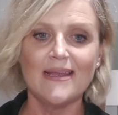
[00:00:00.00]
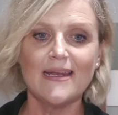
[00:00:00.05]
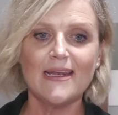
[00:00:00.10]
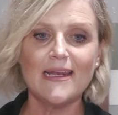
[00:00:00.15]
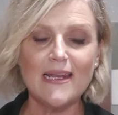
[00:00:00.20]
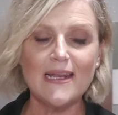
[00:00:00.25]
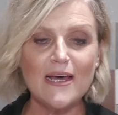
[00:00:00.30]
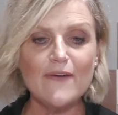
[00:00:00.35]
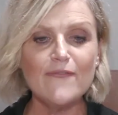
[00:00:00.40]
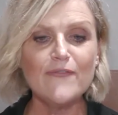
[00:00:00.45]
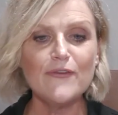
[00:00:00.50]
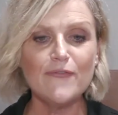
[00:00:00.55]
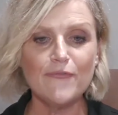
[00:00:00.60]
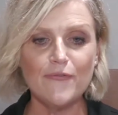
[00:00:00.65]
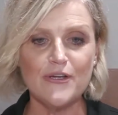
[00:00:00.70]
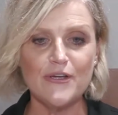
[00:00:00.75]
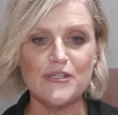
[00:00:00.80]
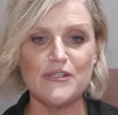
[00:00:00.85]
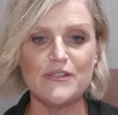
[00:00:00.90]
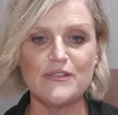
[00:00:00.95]
Love the
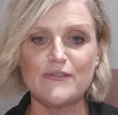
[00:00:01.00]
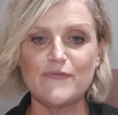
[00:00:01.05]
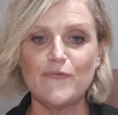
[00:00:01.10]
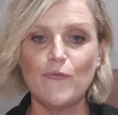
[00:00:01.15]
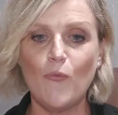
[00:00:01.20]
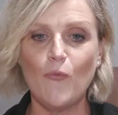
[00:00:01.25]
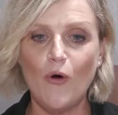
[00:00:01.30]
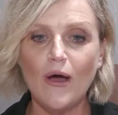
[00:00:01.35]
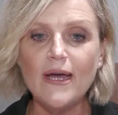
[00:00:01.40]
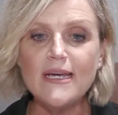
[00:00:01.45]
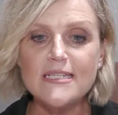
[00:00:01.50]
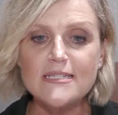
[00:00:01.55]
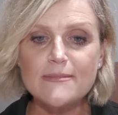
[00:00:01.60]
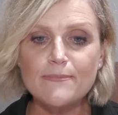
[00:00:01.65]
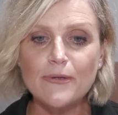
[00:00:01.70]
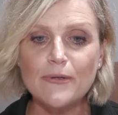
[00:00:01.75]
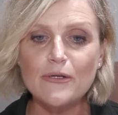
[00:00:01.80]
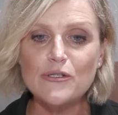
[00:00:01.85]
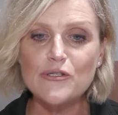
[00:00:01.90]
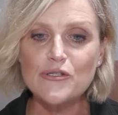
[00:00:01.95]
freshness of white,
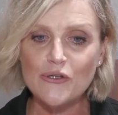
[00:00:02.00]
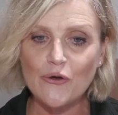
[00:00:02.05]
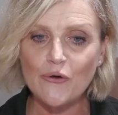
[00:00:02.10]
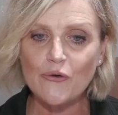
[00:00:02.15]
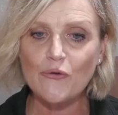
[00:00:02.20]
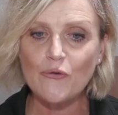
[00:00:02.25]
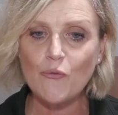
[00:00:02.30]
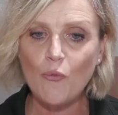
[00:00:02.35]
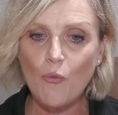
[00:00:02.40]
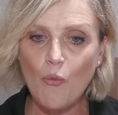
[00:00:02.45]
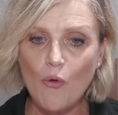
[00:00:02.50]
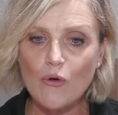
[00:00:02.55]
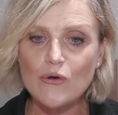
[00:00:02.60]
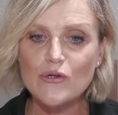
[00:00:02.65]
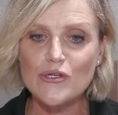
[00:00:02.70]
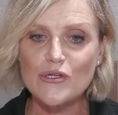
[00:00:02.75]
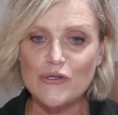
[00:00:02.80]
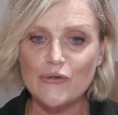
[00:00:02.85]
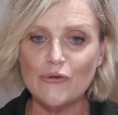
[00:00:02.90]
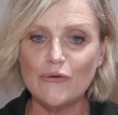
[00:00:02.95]
but I don't
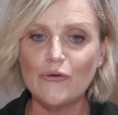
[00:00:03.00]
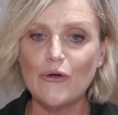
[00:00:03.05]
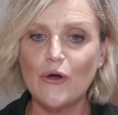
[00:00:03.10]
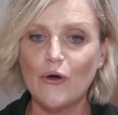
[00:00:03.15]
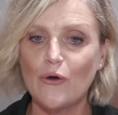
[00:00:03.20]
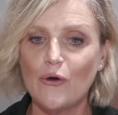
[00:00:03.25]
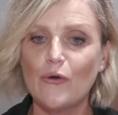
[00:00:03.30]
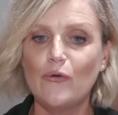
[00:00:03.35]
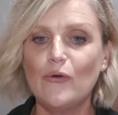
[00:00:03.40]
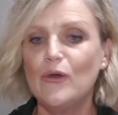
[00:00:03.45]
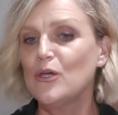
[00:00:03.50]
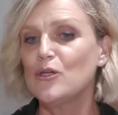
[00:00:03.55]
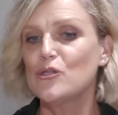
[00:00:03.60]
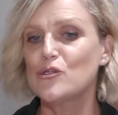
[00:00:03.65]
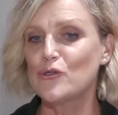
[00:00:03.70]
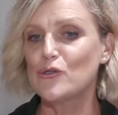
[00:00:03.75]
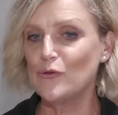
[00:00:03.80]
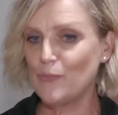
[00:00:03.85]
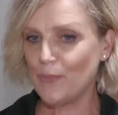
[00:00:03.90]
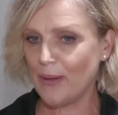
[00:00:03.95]
want to go
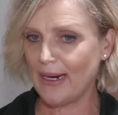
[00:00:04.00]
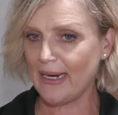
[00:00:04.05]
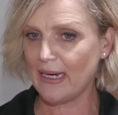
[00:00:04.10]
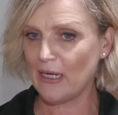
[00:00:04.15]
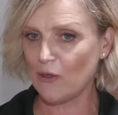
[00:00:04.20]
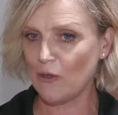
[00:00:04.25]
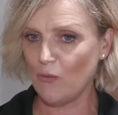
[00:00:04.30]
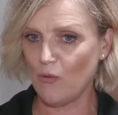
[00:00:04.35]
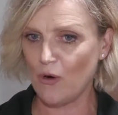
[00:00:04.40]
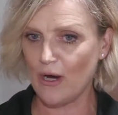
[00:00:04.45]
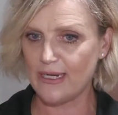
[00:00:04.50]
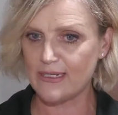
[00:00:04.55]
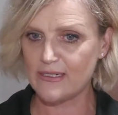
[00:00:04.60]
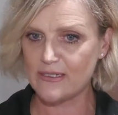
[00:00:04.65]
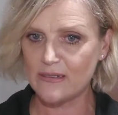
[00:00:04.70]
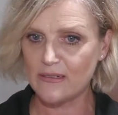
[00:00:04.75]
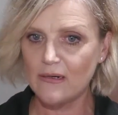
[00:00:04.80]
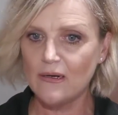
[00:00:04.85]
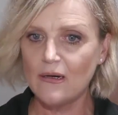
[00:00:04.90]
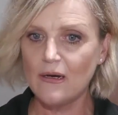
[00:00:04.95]
too pale a
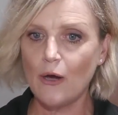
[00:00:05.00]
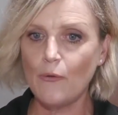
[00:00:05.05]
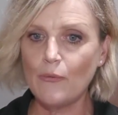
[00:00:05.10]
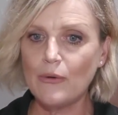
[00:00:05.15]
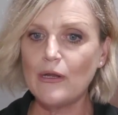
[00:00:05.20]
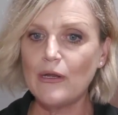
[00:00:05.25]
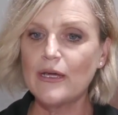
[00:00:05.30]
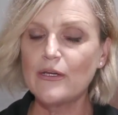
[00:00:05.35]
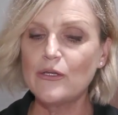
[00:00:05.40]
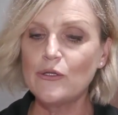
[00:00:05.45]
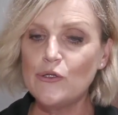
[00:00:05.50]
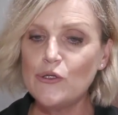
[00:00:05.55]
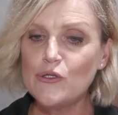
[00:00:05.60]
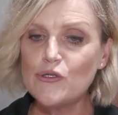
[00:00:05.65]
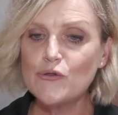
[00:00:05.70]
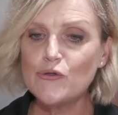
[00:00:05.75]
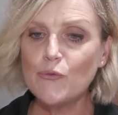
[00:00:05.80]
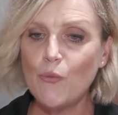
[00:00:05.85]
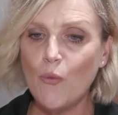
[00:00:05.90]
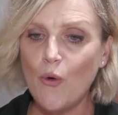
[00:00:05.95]
white. I would like a
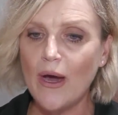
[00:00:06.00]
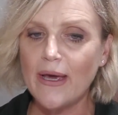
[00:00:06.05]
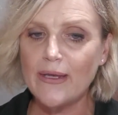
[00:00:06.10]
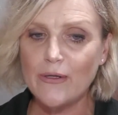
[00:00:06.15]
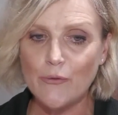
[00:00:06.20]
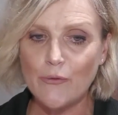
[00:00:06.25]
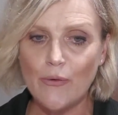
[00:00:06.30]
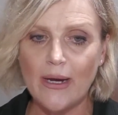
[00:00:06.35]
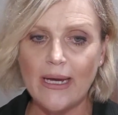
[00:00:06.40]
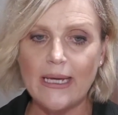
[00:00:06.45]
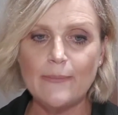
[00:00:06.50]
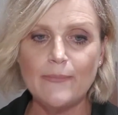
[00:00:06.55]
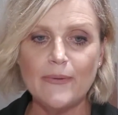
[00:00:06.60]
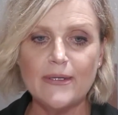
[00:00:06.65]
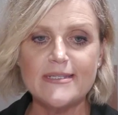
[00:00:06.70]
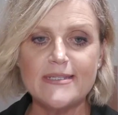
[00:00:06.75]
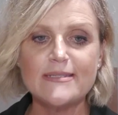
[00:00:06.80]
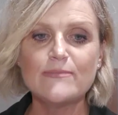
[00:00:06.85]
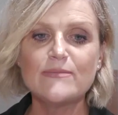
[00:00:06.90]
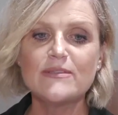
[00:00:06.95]
neutral white grey,
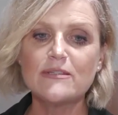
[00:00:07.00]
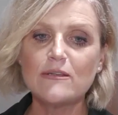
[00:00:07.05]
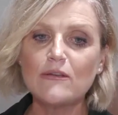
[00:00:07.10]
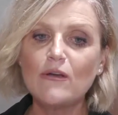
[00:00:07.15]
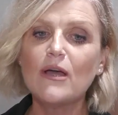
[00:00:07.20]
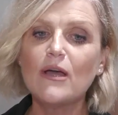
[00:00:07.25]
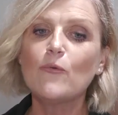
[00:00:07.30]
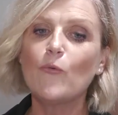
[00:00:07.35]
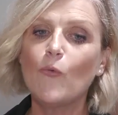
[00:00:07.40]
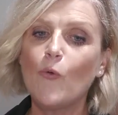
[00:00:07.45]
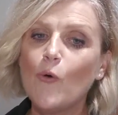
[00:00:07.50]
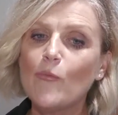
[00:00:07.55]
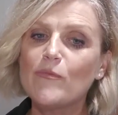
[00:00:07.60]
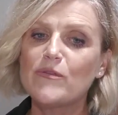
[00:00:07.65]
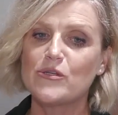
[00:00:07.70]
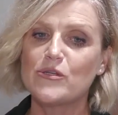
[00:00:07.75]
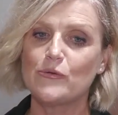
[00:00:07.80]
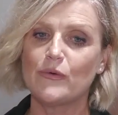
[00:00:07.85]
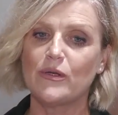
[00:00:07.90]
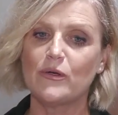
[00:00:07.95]
but some slight
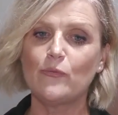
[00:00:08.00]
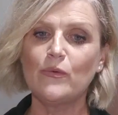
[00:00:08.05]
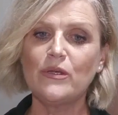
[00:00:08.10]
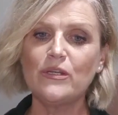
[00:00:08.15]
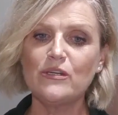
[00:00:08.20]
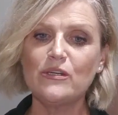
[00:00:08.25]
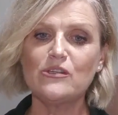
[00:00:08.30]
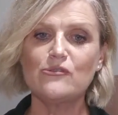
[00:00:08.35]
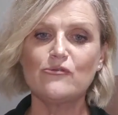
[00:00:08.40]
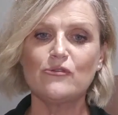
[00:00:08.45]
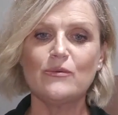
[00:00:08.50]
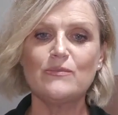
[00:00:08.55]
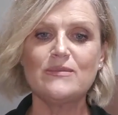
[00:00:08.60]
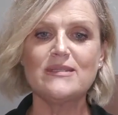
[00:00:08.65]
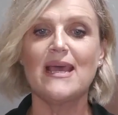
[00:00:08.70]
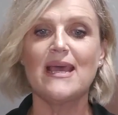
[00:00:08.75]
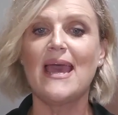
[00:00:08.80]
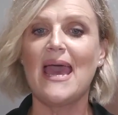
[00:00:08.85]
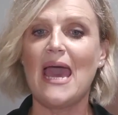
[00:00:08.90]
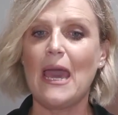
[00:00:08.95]
warmth to it. Window trims,
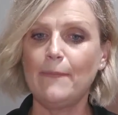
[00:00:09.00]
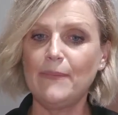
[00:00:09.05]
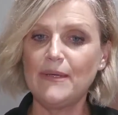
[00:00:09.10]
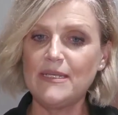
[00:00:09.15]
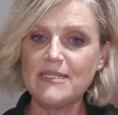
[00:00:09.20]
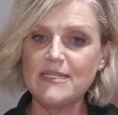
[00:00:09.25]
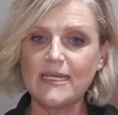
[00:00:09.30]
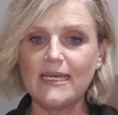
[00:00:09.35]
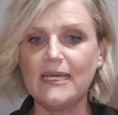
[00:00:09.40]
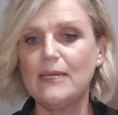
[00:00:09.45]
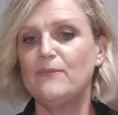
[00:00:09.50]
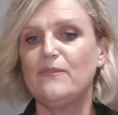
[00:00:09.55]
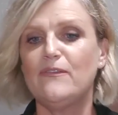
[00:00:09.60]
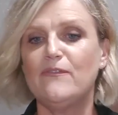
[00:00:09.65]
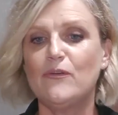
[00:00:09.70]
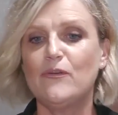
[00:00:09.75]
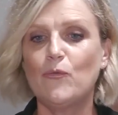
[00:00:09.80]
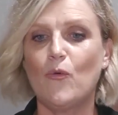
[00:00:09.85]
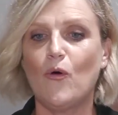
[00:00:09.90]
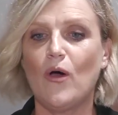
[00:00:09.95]
happy to keep
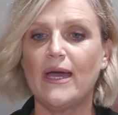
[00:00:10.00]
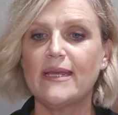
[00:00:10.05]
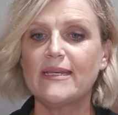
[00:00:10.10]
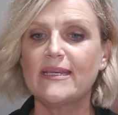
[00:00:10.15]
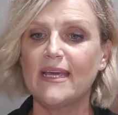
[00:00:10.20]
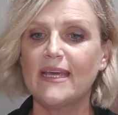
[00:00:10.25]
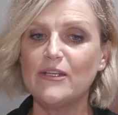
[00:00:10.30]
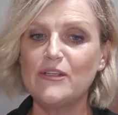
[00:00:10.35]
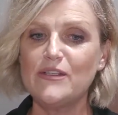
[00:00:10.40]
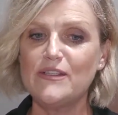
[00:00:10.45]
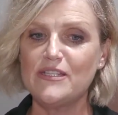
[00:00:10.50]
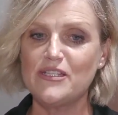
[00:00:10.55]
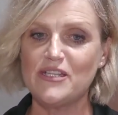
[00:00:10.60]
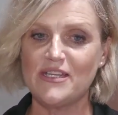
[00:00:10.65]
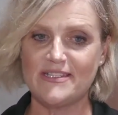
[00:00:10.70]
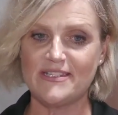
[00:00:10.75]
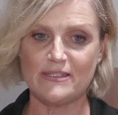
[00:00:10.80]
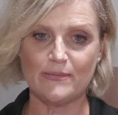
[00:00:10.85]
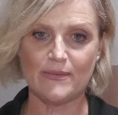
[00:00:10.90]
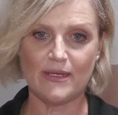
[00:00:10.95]
vivid white. Can you
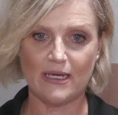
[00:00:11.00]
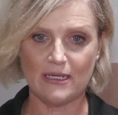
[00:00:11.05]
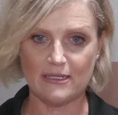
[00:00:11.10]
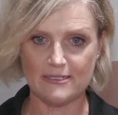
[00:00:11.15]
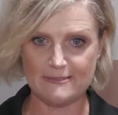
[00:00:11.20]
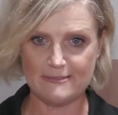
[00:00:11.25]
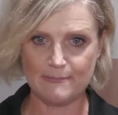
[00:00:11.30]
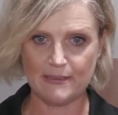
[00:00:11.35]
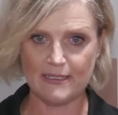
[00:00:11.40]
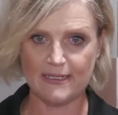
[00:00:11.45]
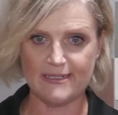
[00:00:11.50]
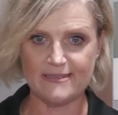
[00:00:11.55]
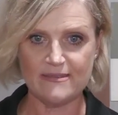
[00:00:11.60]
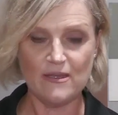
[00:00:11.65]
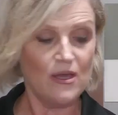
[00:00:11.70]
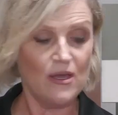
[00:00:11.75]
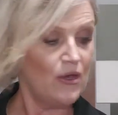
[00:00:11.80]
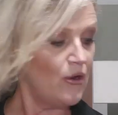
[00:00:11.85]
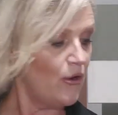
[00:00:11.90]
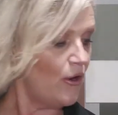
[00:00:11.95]
suggest some colours, please?
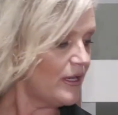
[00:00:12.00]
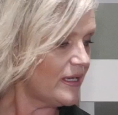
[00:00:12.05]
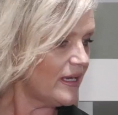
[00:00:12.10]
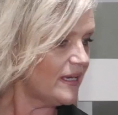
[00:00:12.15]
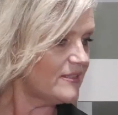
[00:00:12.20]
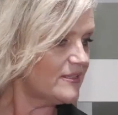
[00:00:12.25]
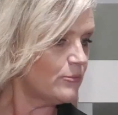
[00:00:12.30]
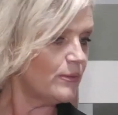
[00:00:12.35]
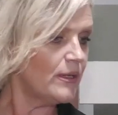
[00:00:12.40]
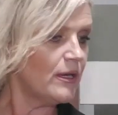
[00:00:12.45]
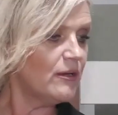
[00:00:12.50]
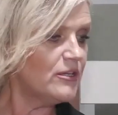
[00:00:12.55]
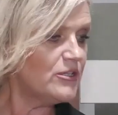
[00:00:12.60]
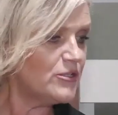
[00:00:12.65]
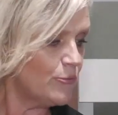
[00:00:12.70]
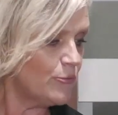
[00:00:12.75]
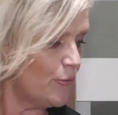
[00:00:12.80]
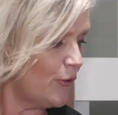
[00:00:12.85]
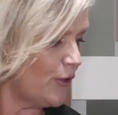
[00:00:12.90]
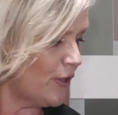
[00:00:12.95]
Okay, so we're going
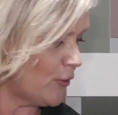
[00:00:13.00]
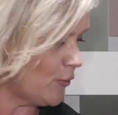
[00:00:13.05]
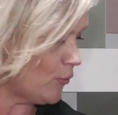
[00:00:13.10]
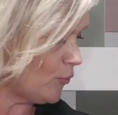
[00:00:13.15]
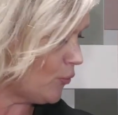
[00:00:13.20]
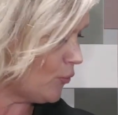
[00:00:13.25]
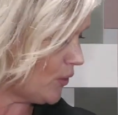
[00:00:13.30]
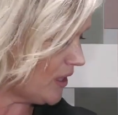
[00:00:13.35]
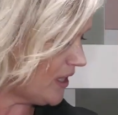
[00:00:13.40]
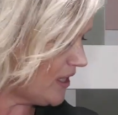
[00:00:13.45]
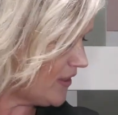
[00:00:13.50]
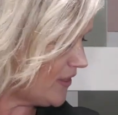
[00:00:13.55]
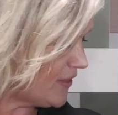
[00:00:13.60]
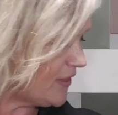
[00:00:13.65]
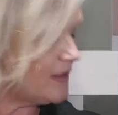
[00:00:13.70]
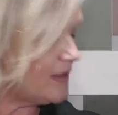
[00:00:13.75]
to work with